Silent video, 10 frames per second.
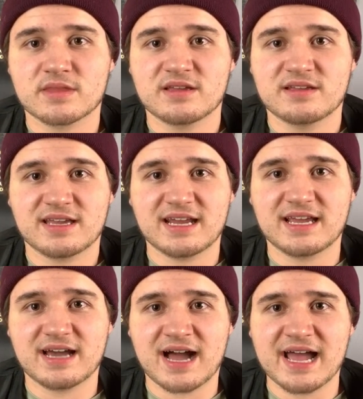Can I get a
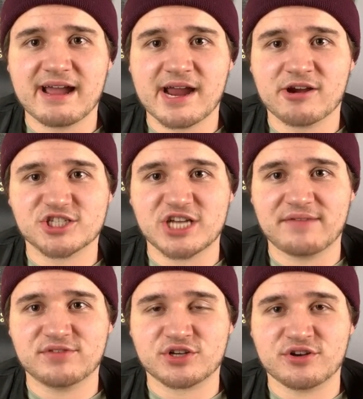hi, Eric
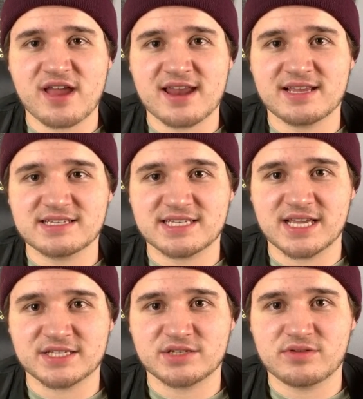Chavez Hernandez?
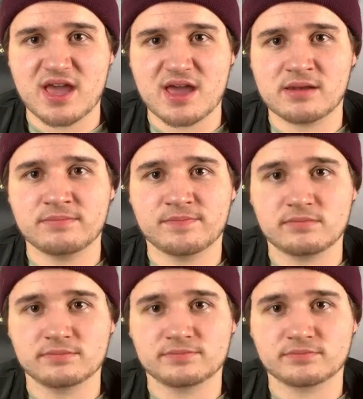Yes, you can.
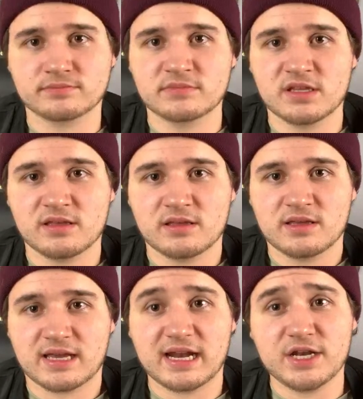
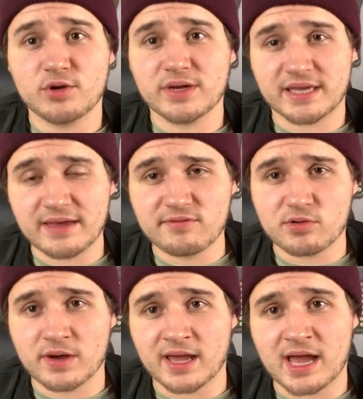Can I do a
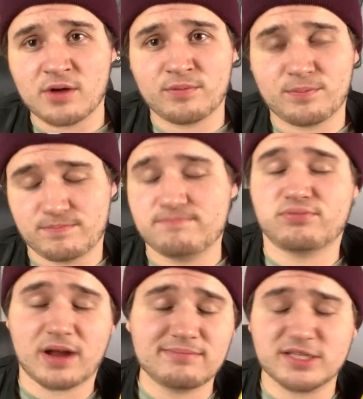giveaway? I
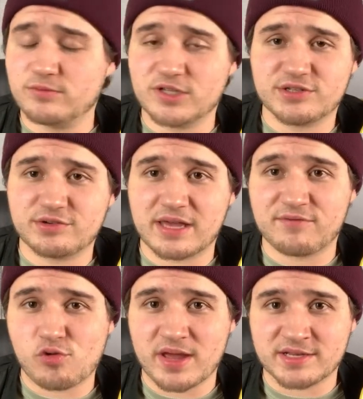probably will do a
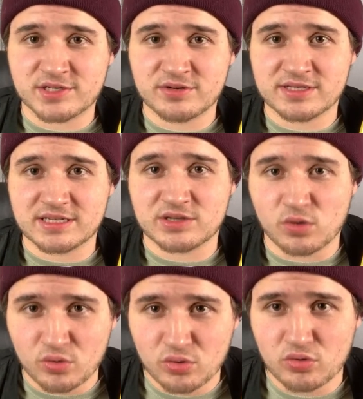giveaway as soon as this
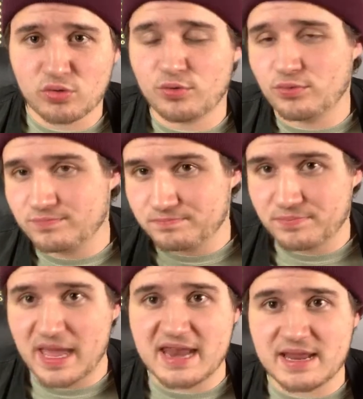whole
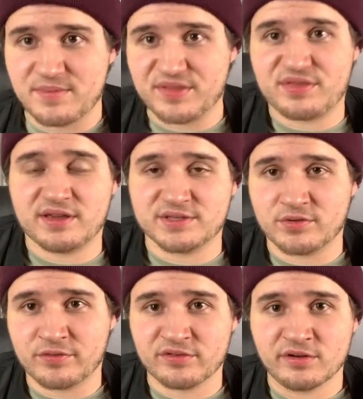pandemic thing is
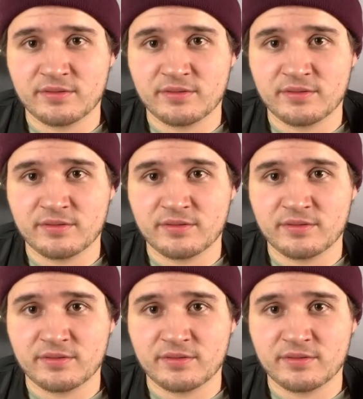over.